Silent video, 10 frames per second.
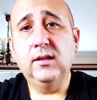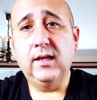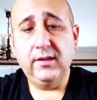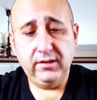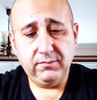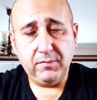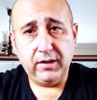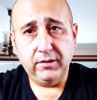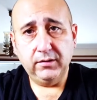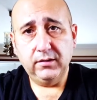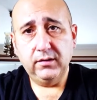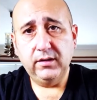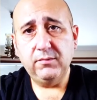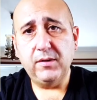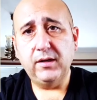Uh, this mode
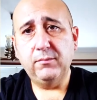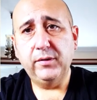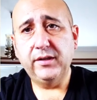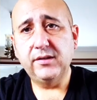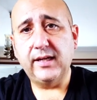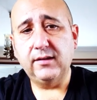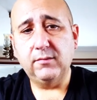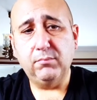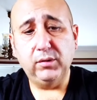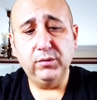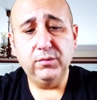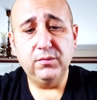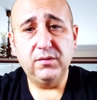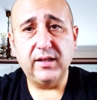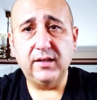this mode brings out the
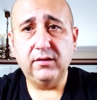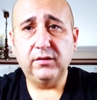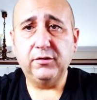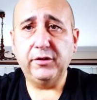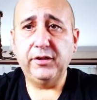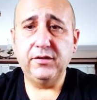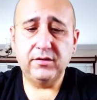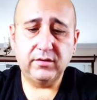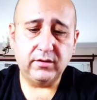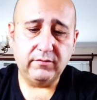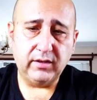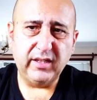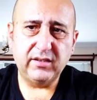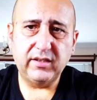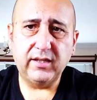blues and the greens of the
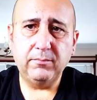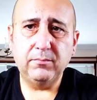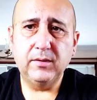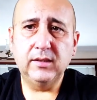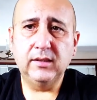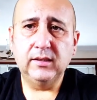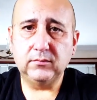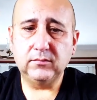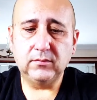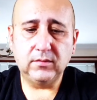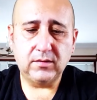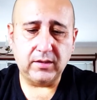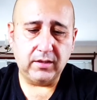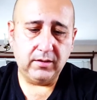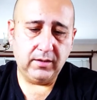landscape.
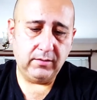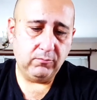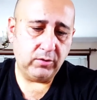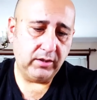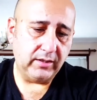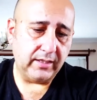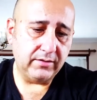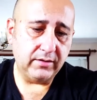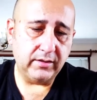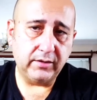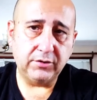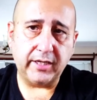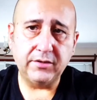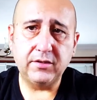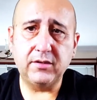So it what it does is it
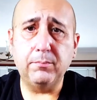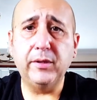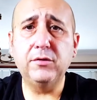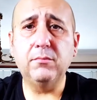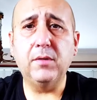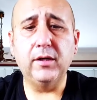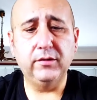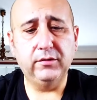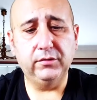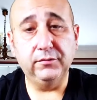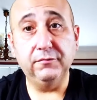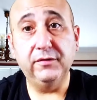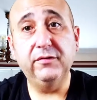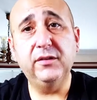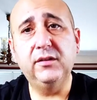changes the picture mode to
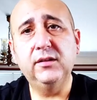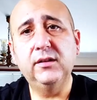vivid